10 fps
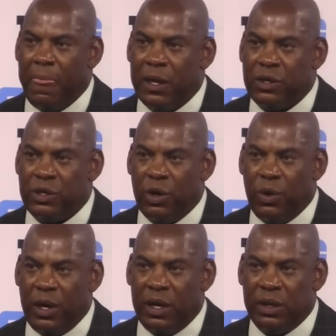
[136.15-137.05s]
And so,
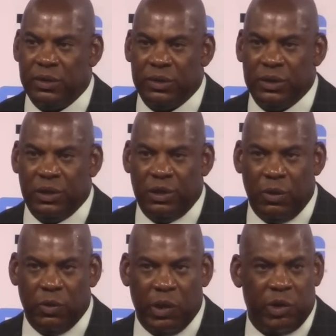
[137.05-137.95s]
uh, you know,
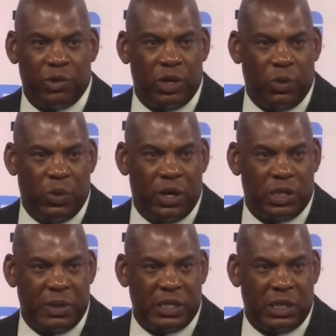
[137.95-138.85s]
we recruited well,
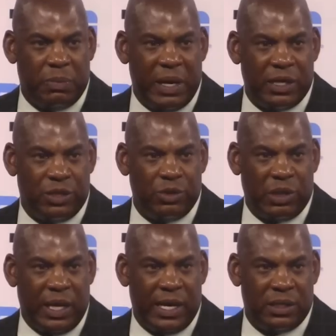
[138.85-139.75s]
especially the past two
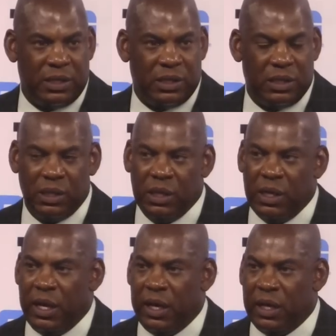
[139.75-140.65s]
classes,
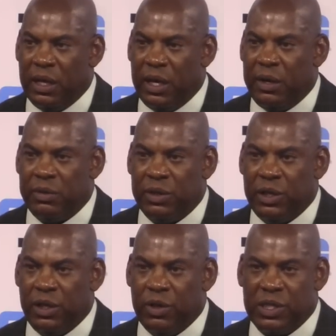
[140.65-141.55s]
and uh,
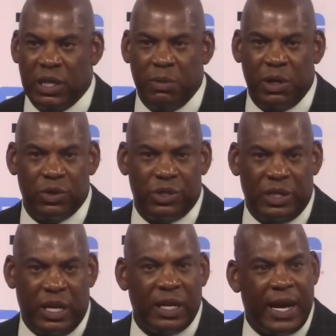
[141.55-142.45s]
you know, and some of those
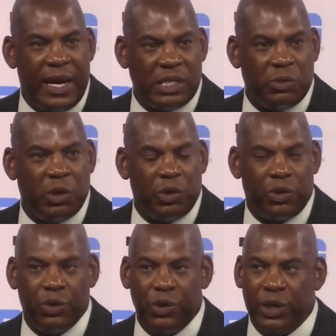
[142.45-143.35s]
young guys that we
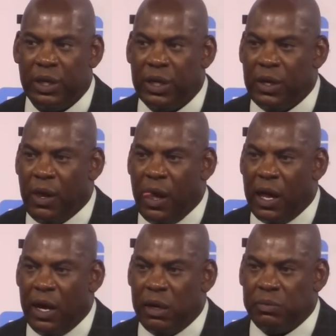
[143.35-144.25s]
recruited.
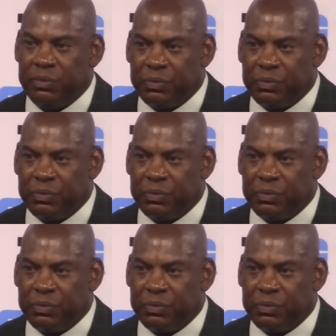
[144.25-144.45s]
Um,